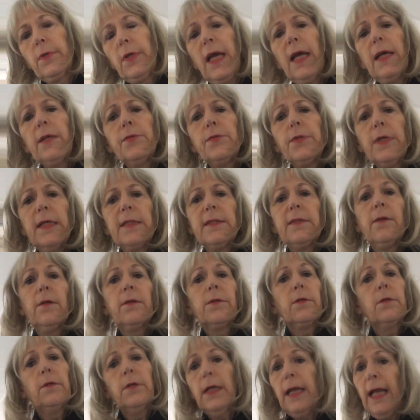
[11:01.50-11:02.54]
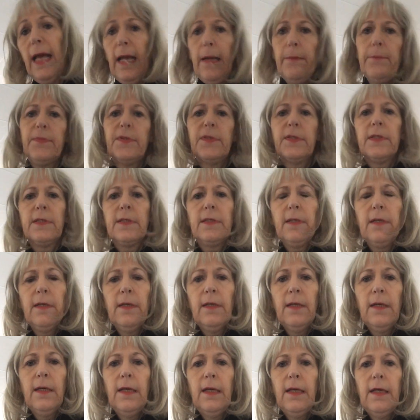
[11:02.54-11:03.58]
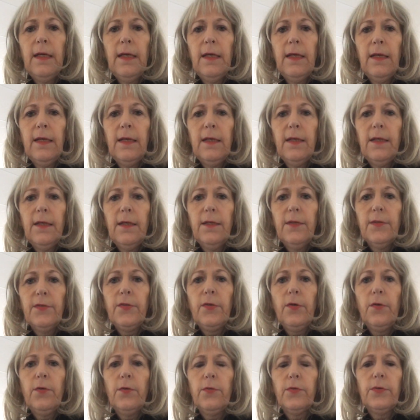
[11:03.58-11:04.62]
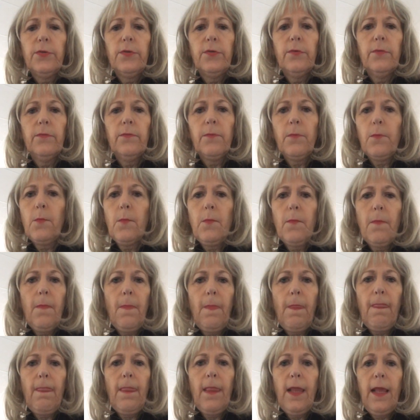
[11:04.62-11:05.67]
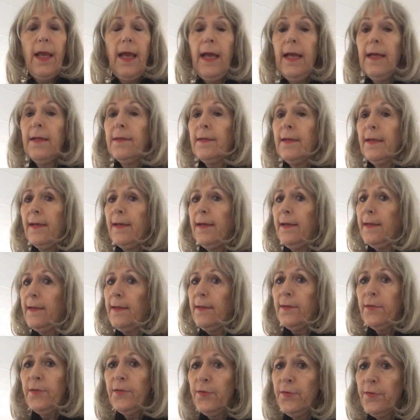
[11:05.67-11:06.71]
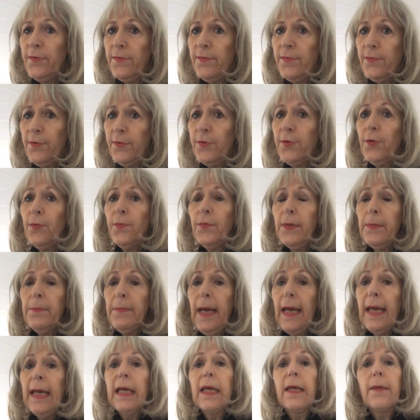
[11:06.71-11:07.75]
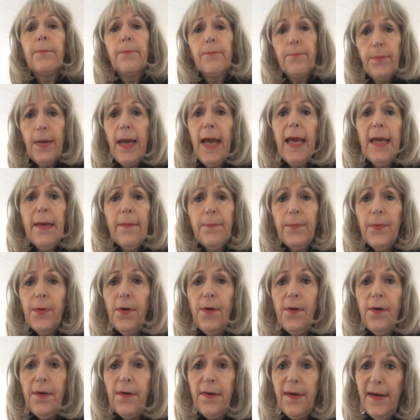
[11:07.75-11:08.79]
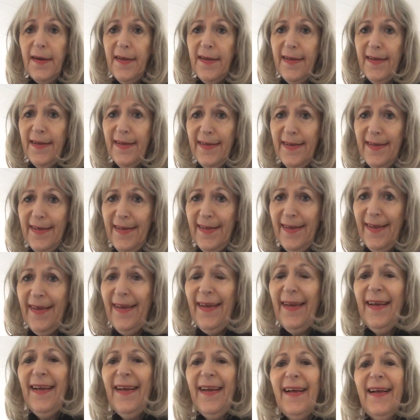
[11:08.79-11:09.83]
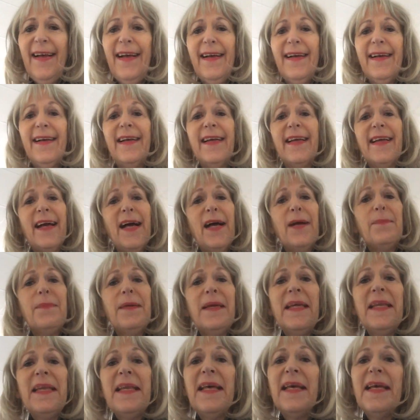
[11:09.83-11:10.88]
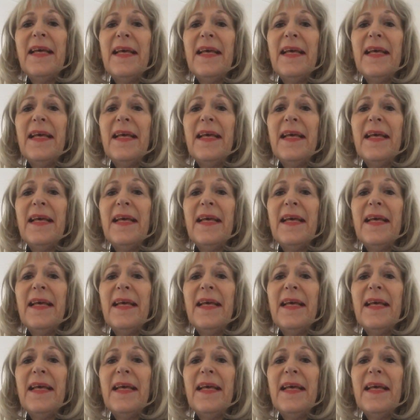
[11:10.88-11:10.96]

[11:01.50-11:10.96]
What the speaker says: country has not collapsed. So, and do we make paper? I mean,